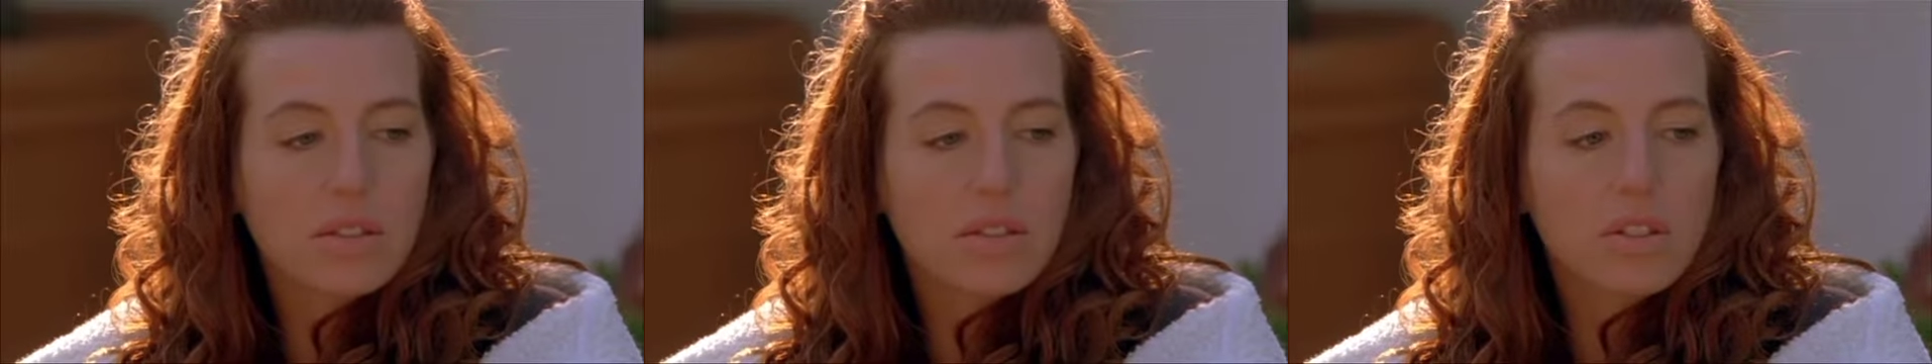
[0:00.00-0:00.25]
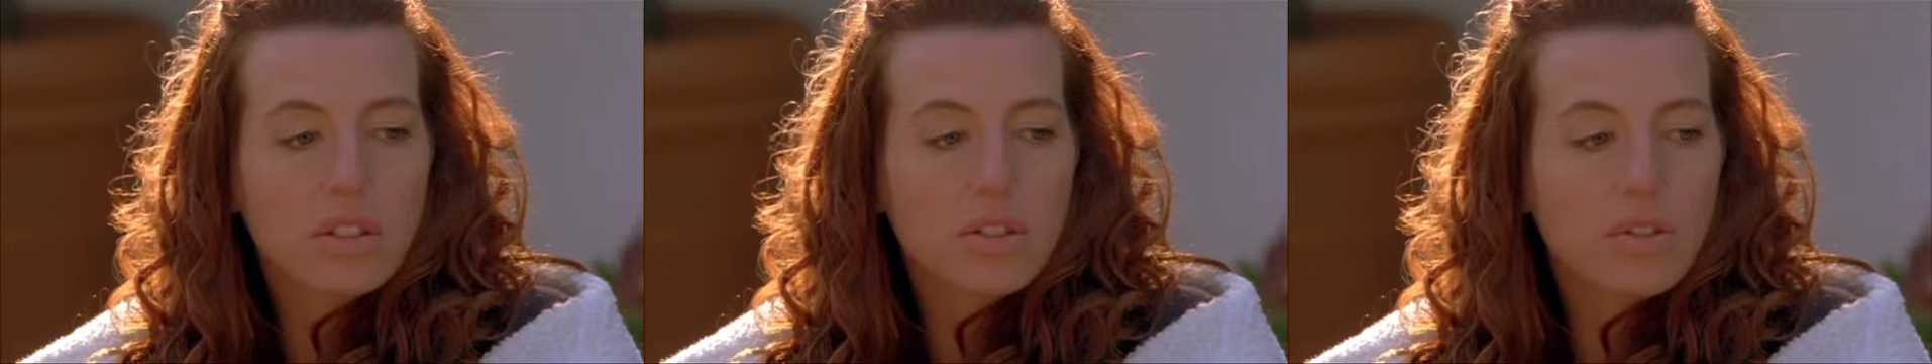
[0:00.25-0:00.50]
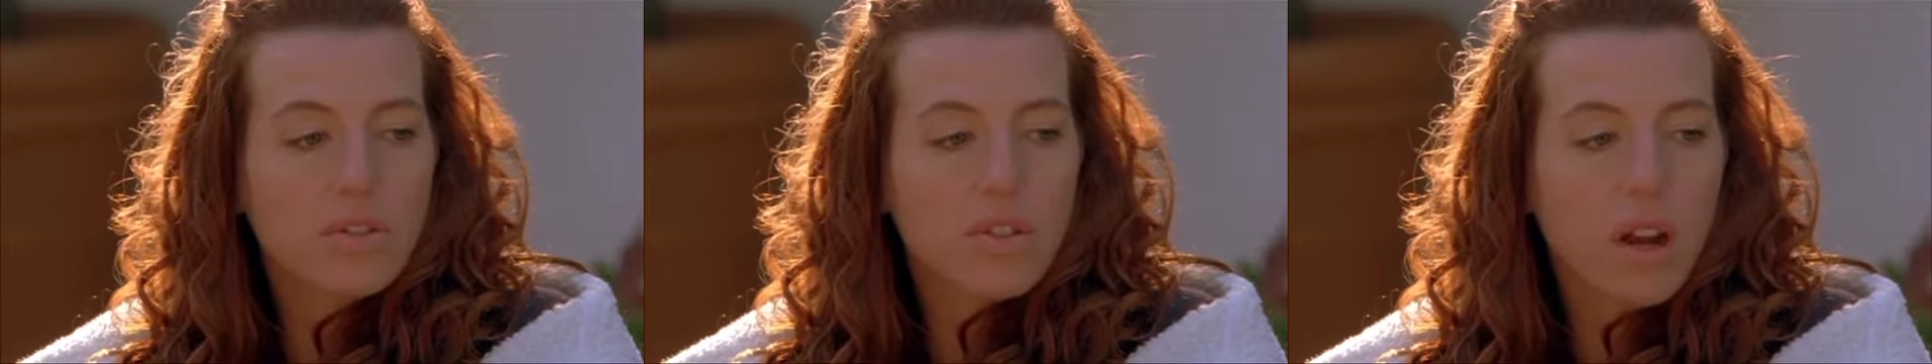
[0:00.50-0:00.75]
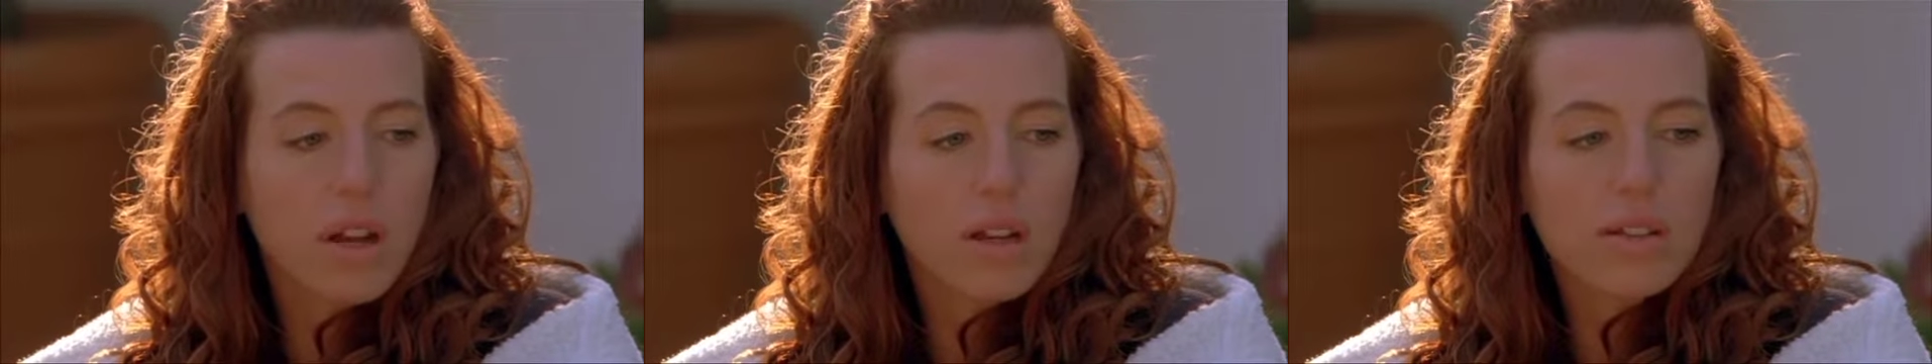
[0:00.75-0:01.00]
she used
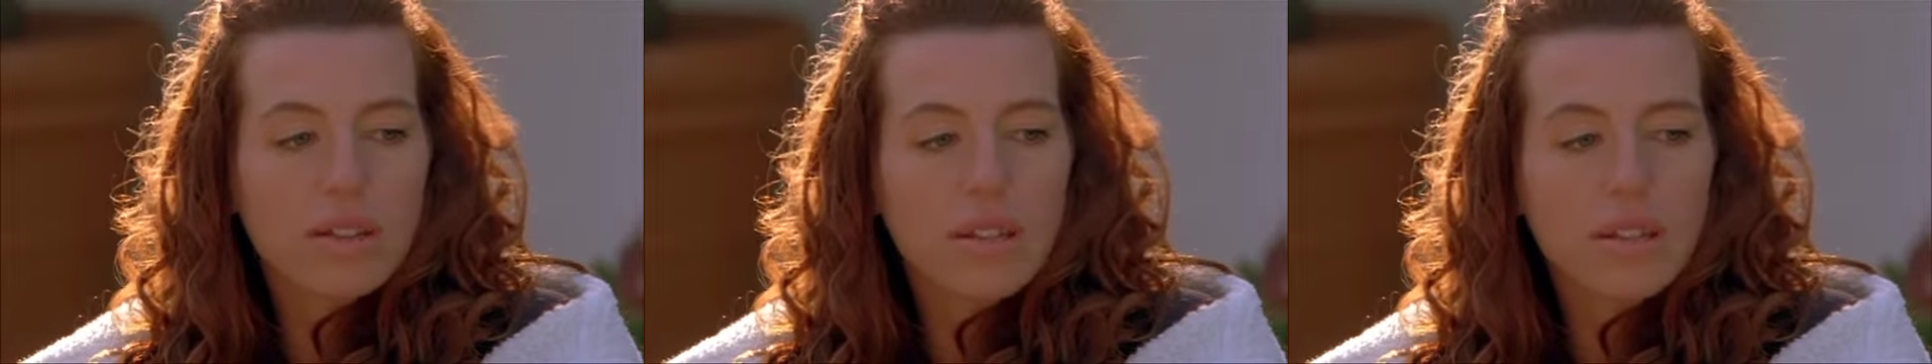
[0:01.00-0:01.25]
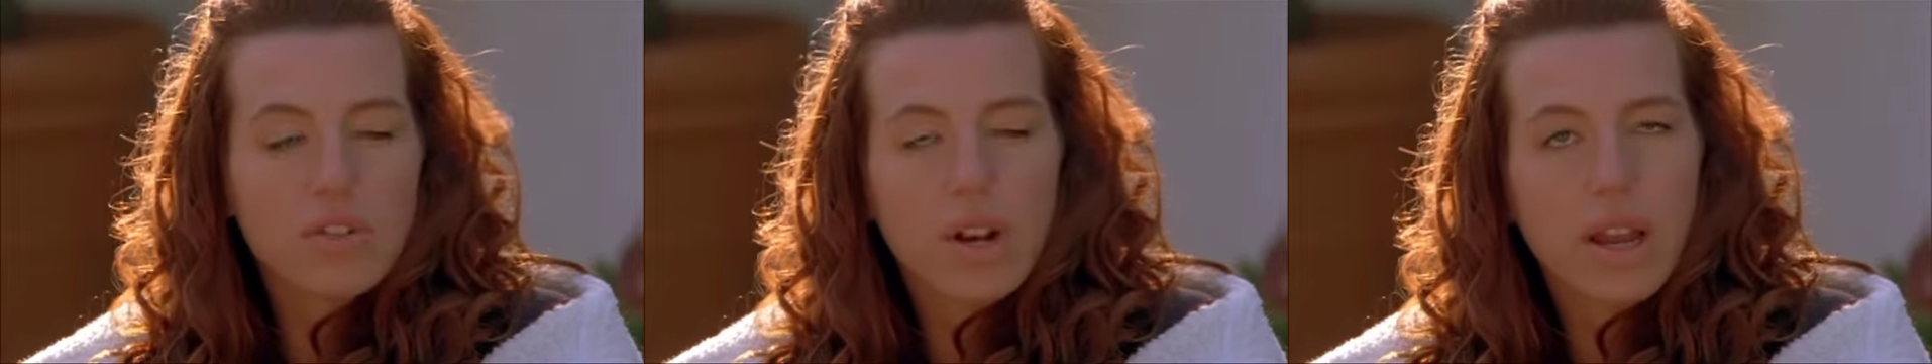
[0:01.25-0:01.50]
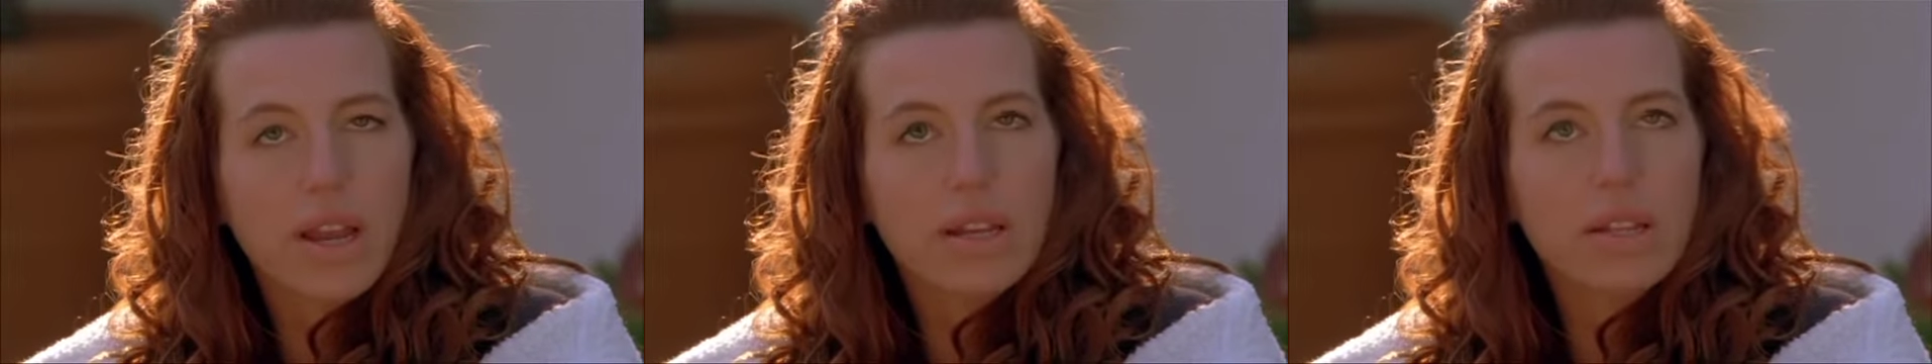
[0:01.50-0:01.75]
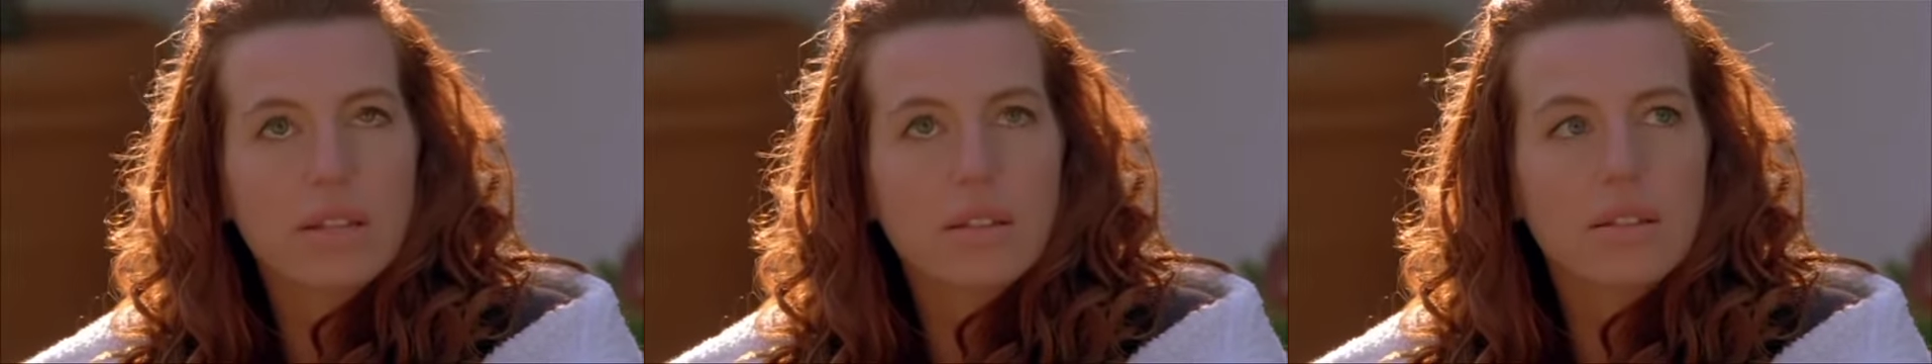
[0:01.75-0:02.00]
drugs and he
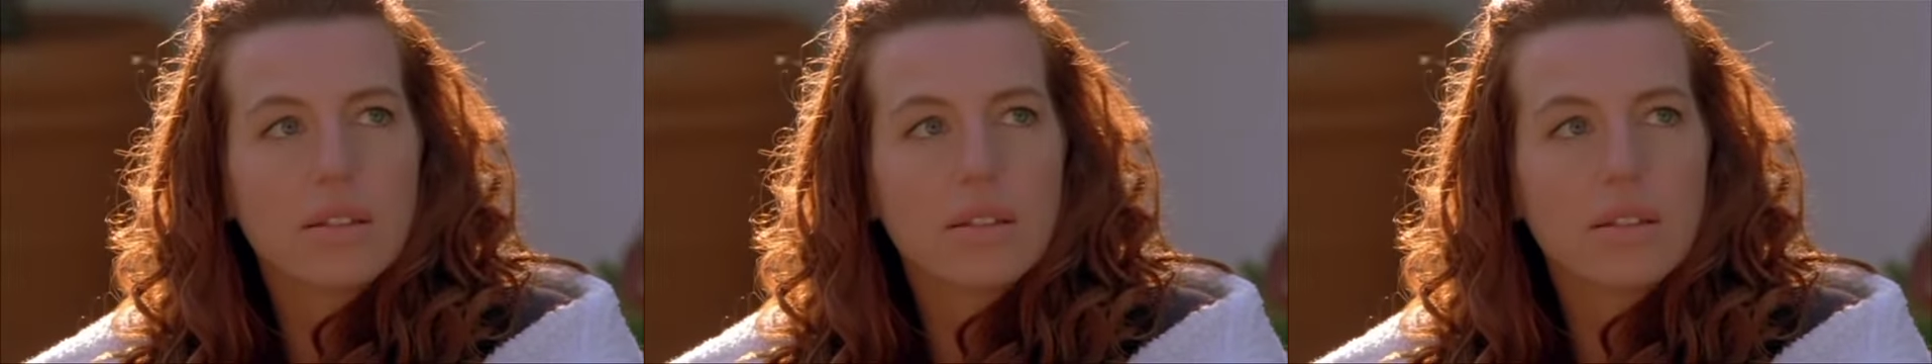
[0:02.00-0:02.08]
drank and